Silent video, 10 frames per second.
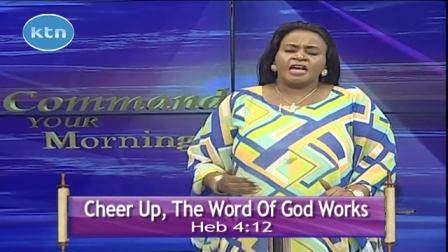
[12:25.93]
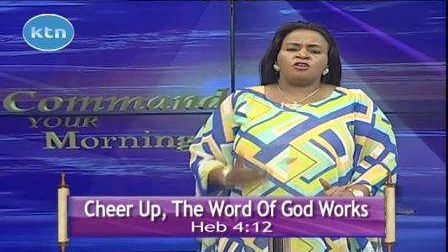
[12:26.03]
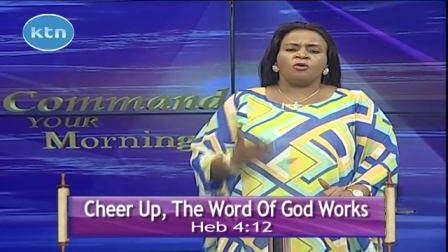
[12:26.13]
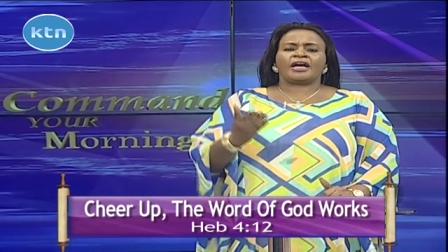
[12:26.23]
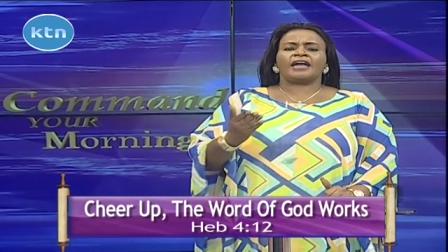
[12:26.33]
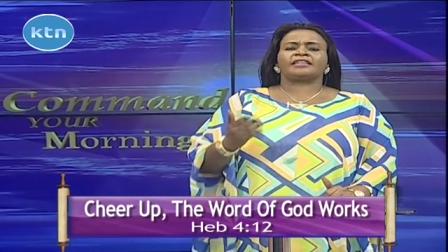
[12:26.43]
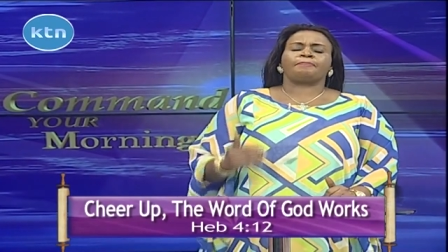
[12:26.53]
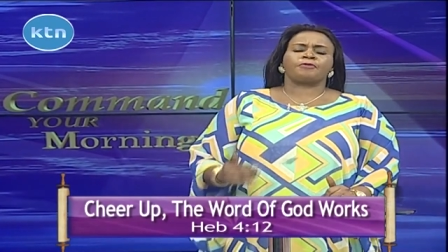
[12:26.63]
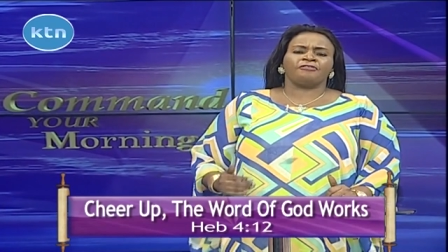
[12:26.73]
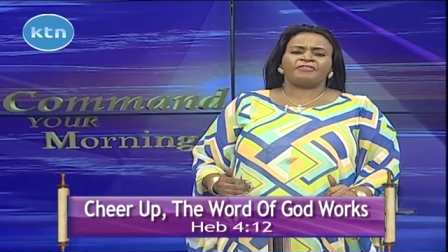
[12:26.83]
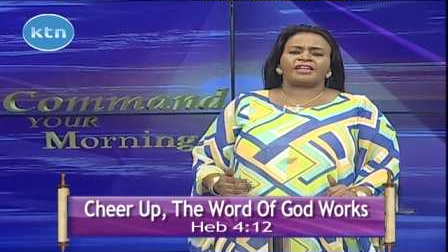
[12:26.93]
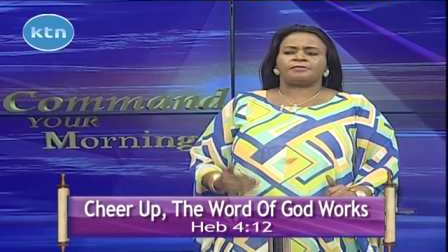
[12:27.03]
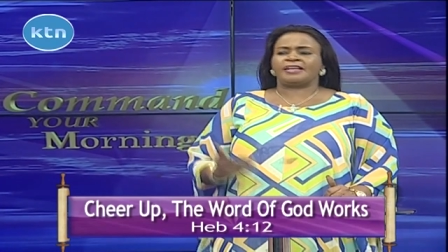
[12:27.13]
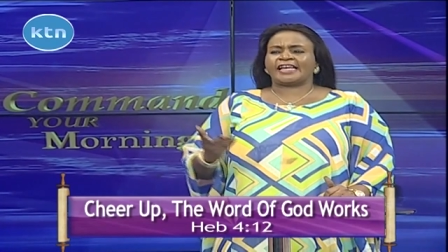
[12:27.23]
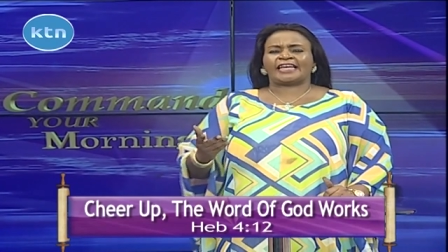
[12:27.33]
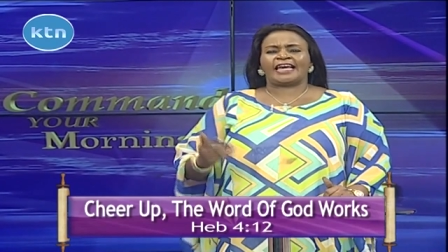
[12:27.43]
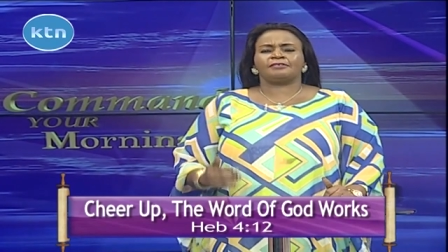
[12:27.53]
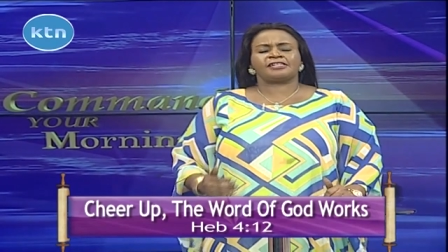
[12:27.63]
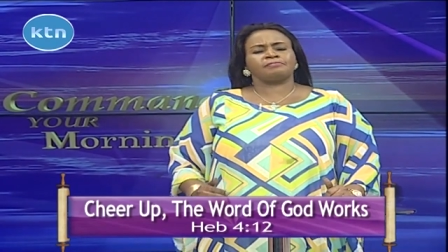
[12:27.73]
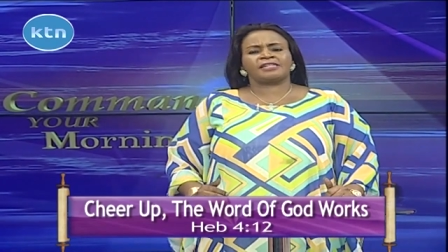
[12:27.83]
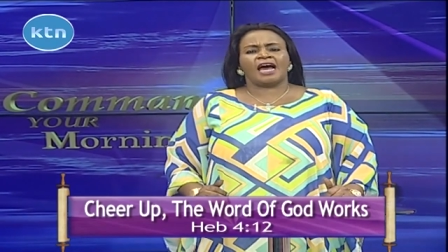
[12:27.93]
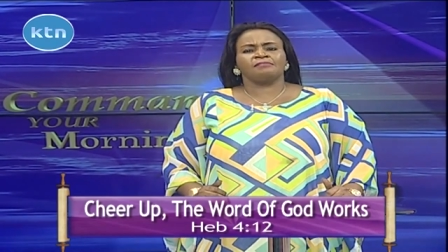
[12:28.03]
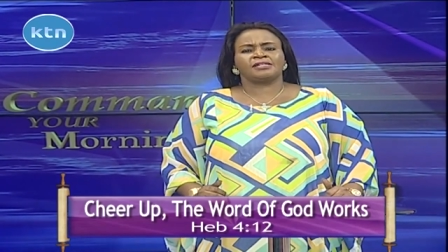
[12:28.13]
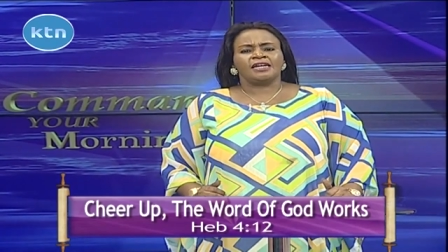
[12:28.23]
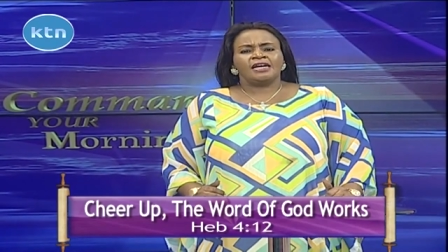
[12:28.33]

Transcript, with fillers: look at the prophet Ezekiel sometimes.